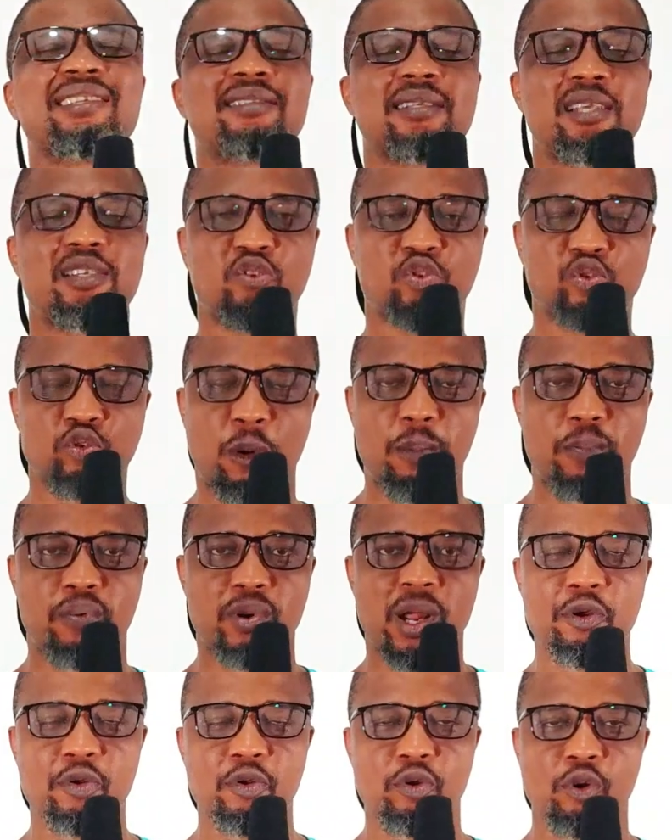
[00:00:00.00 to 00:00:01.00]
as a
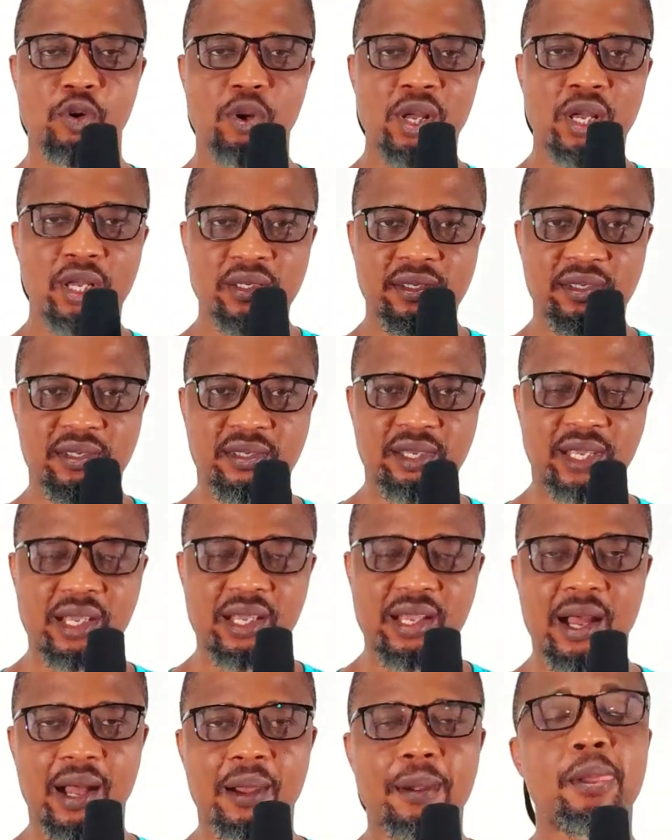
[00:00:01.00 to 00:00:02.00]
soprano
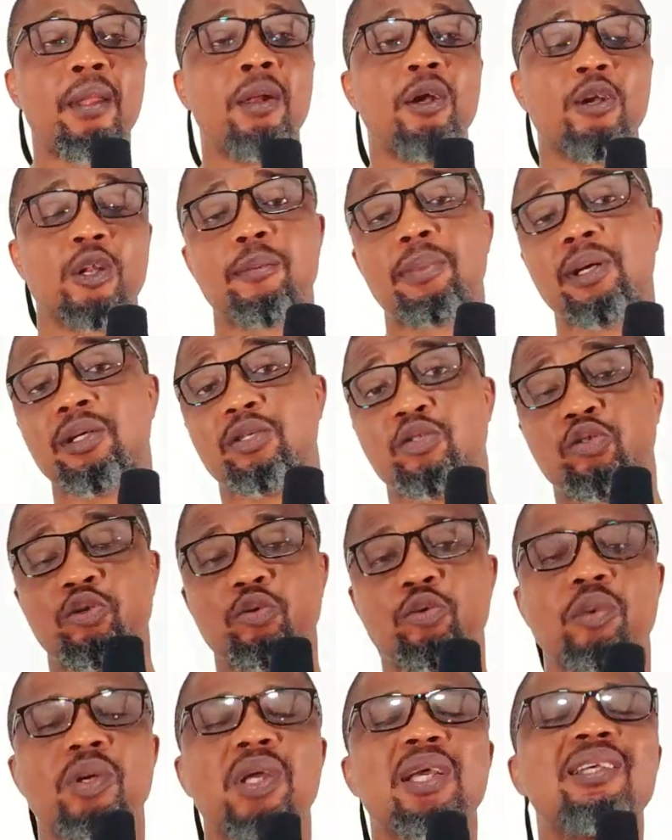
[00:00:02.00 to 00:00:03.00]
singer. Number
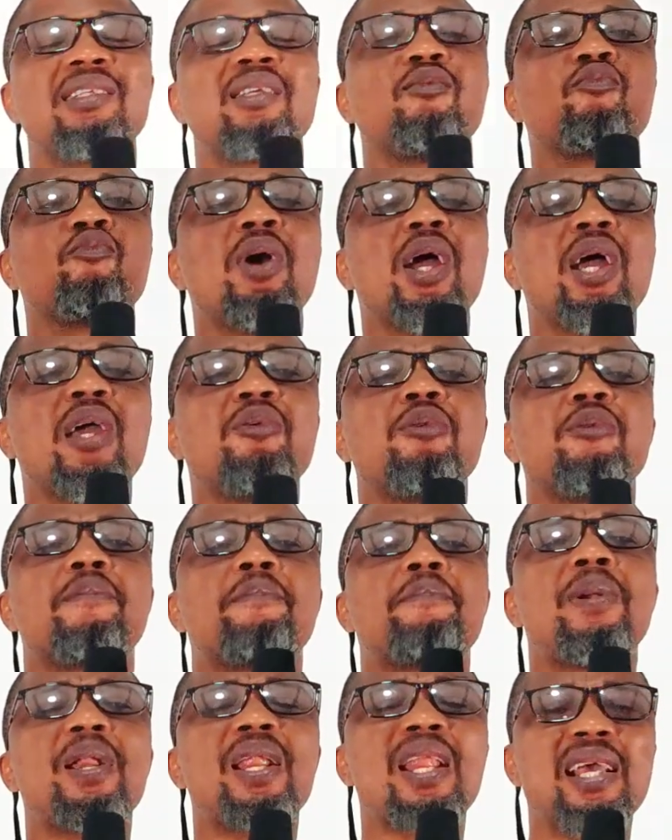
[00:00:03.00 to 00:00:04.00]
two is the way you
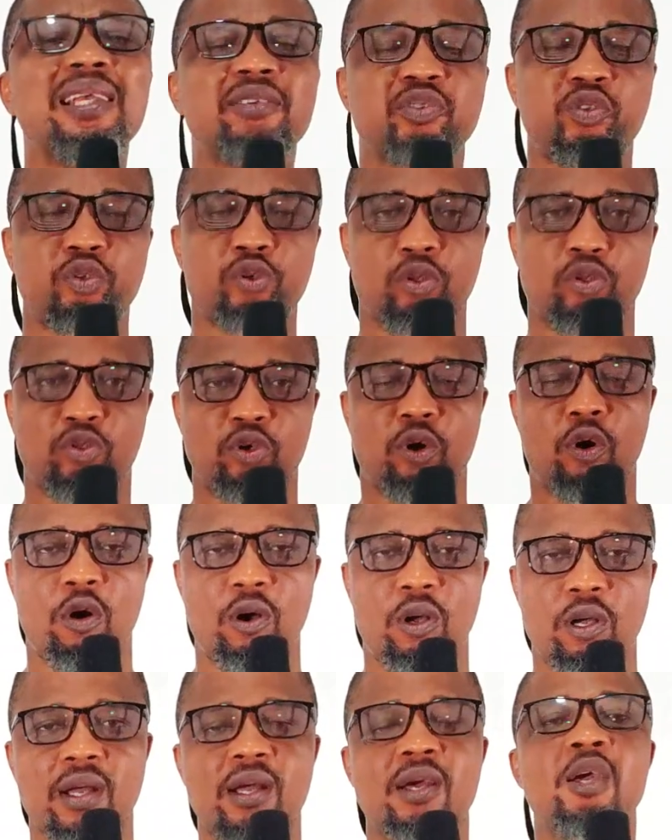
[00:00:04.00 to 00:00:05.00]
place your
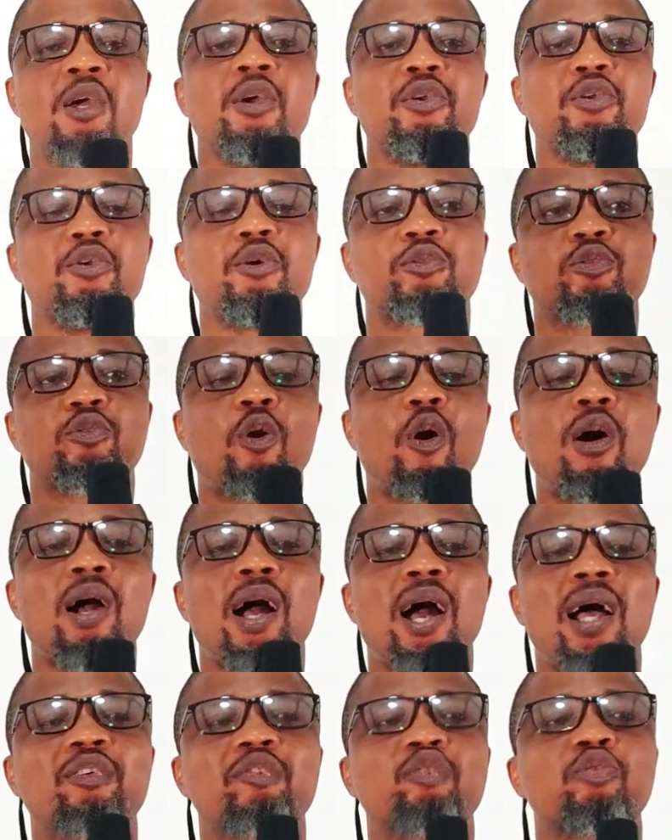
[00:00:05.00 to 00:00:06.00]
tongue. Your tongue
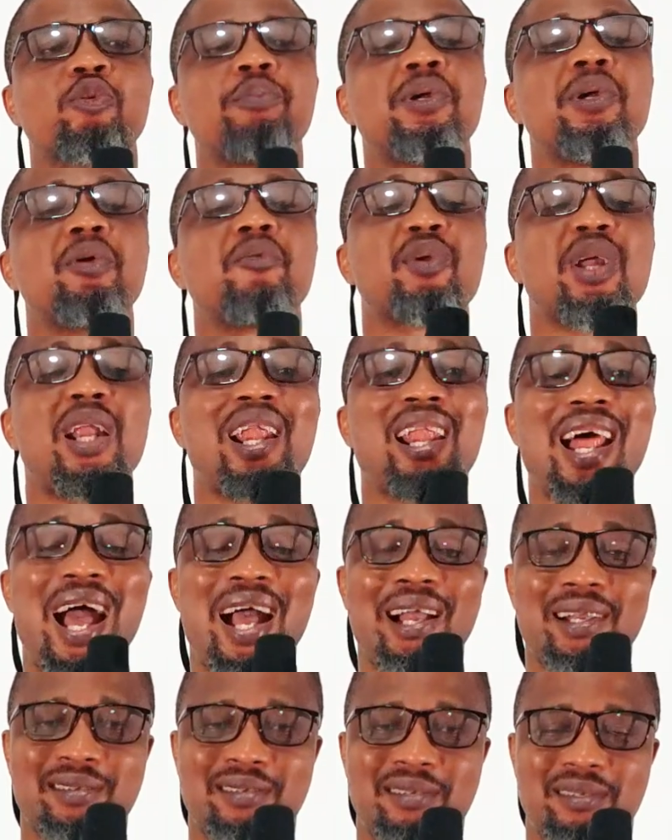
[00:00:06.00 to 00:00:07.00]
has to be
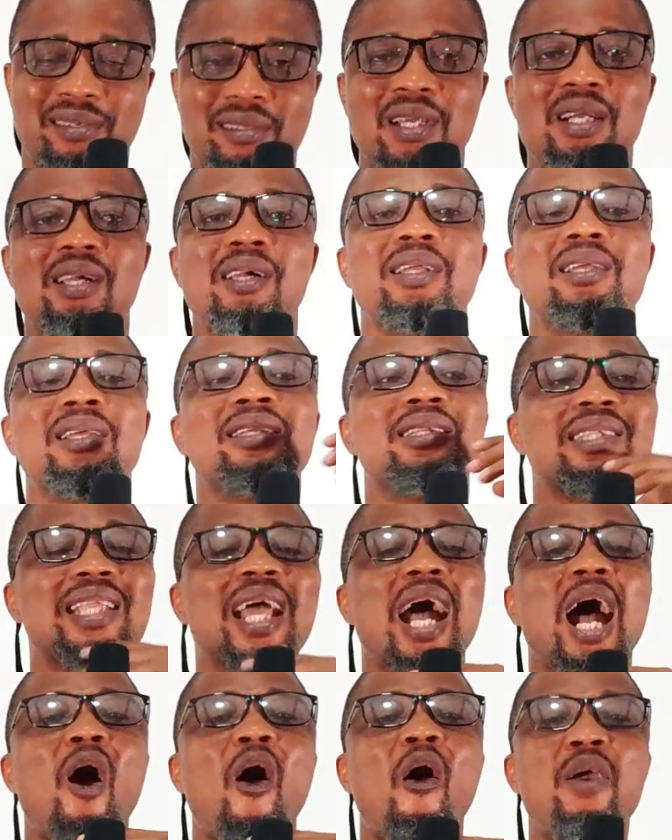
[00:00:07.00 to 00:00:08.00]
relaxed
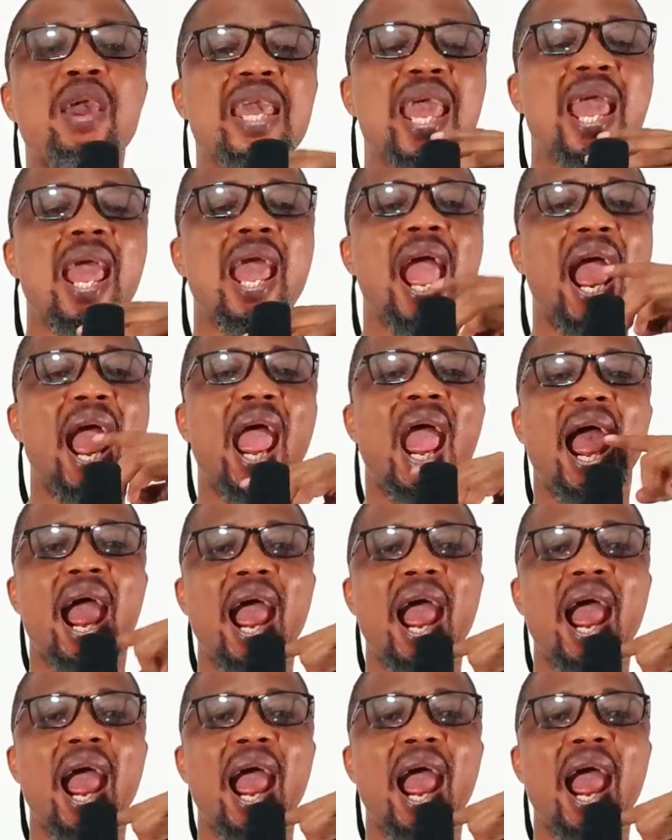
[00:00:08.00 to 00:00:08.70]
down here